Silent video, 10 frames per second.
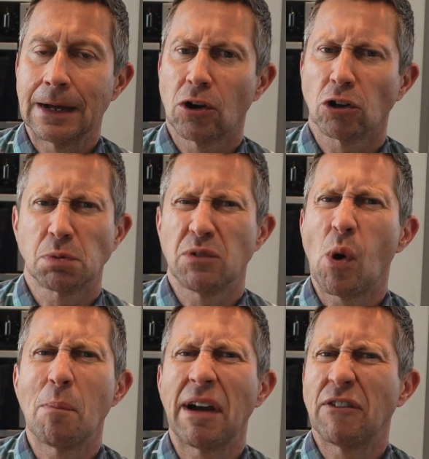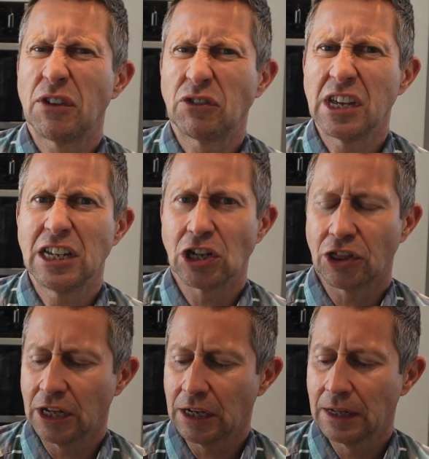cost me £1.50 each, I
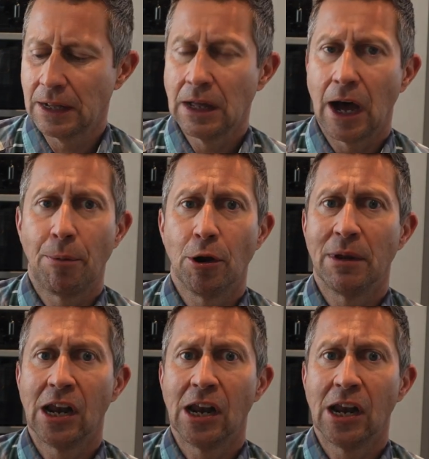think. I put them in